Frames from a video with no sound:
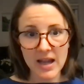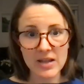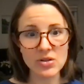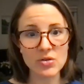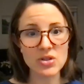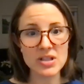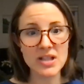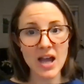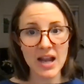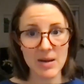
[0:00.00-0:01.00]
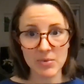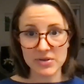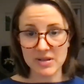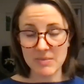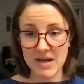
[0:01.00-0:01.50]
And so she's not able
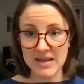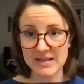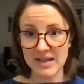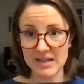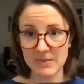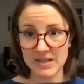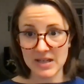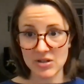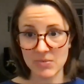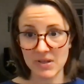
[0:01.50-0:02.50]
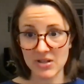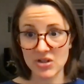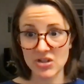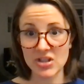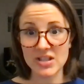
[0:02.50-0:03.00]
to meet this expectation because
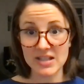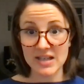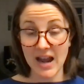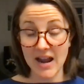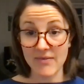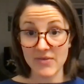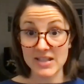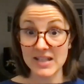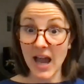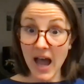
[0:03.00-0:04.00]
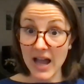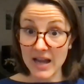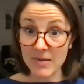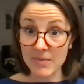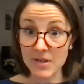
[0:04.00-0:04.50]
she just doesn't have the
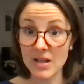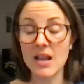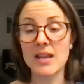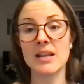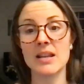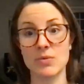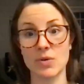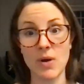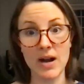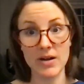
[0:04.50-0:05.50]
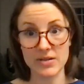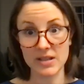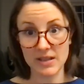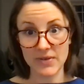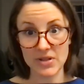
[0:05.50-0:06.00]
time that is required
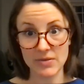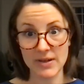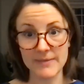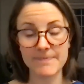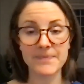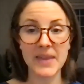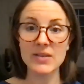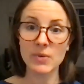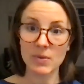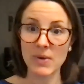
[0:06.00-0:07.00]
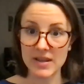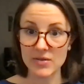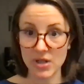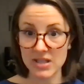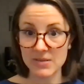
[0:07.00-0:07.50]
to live into it. That's one way
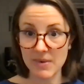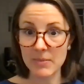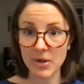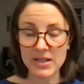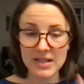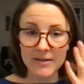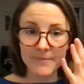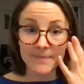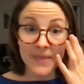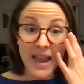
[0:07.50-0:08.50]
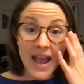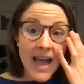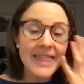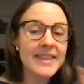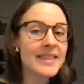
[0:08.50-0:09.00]
that trust might break down.
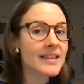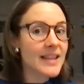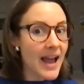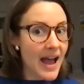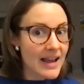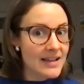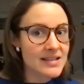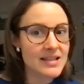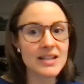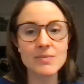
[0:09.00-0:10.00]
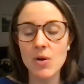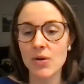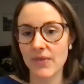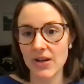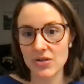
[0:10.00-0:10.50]
And then the last is
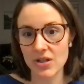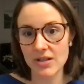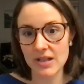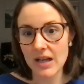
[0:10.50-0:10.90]
motivation.